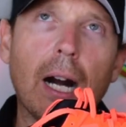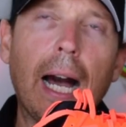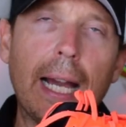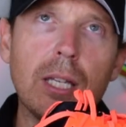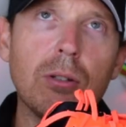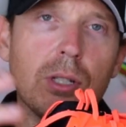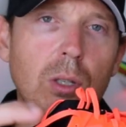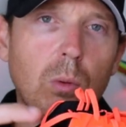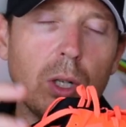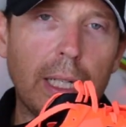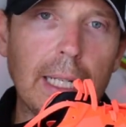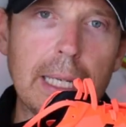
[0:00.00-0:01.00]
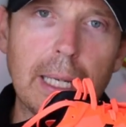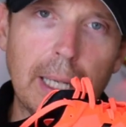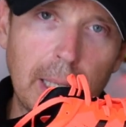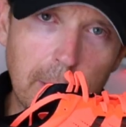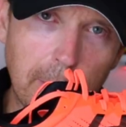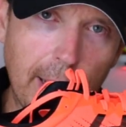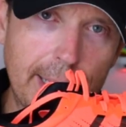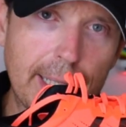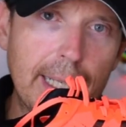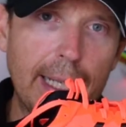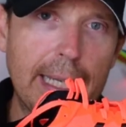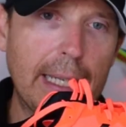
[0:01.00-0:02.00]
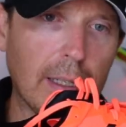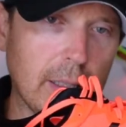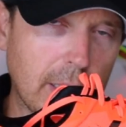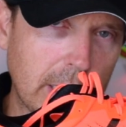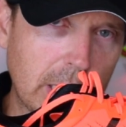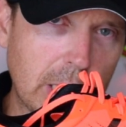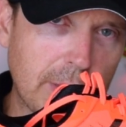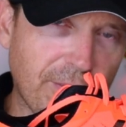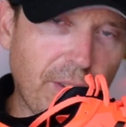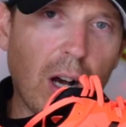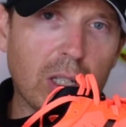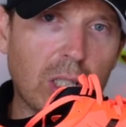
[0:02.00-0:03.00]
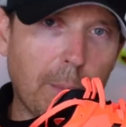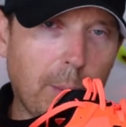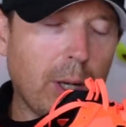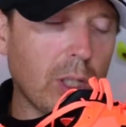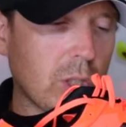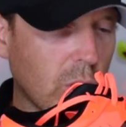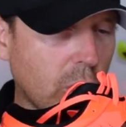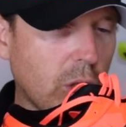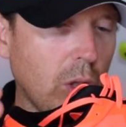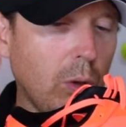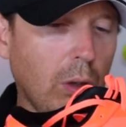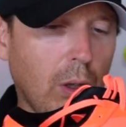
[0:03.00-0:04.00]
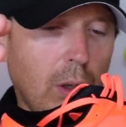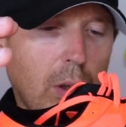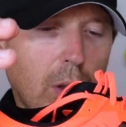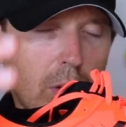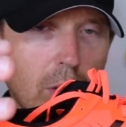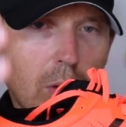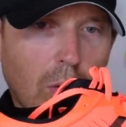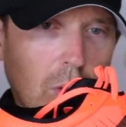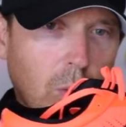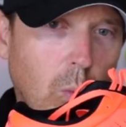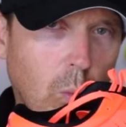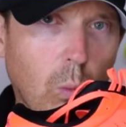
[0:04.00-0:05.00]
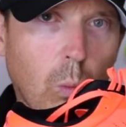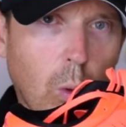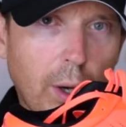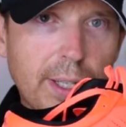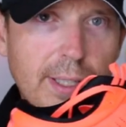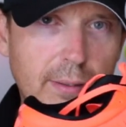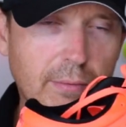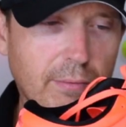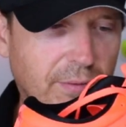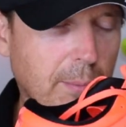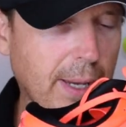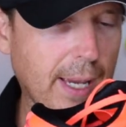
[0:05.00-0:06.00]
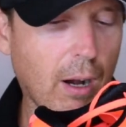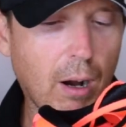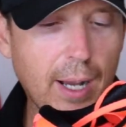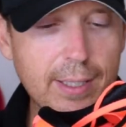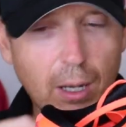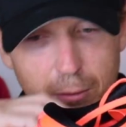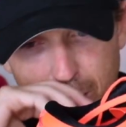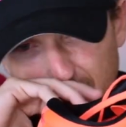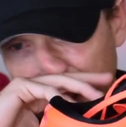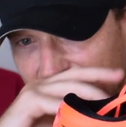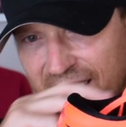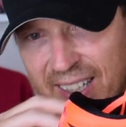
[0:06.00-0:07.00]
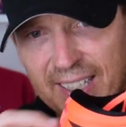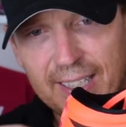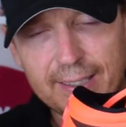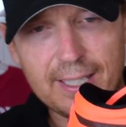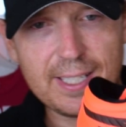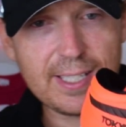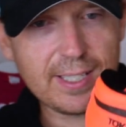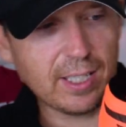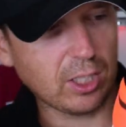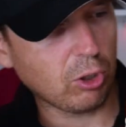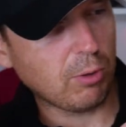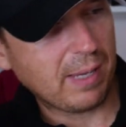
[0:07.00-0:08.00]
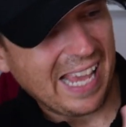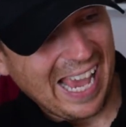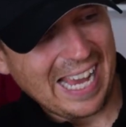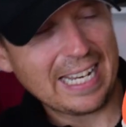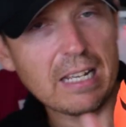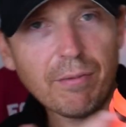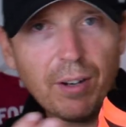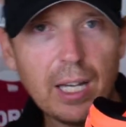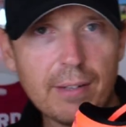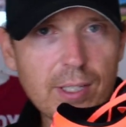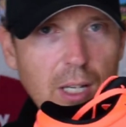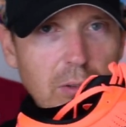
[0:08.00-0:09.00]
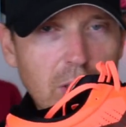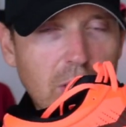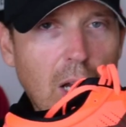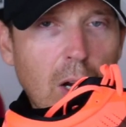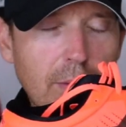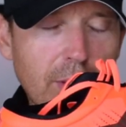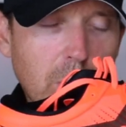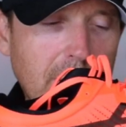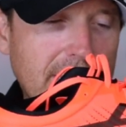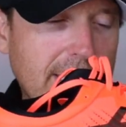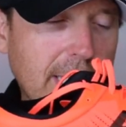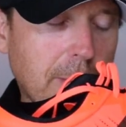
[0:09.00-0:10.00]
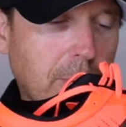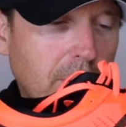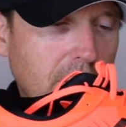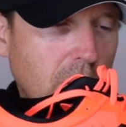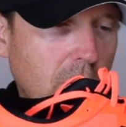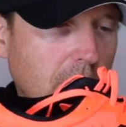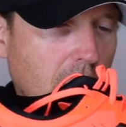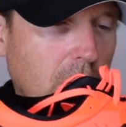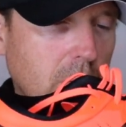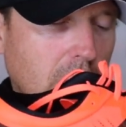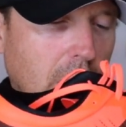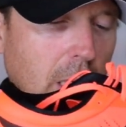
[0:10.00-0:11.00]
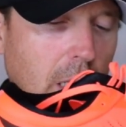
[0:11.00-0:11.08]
I hate using the word elite, but an elite, faster person shoe than what is for me. I don't think this is going to do me any favours only over 26.2 miles.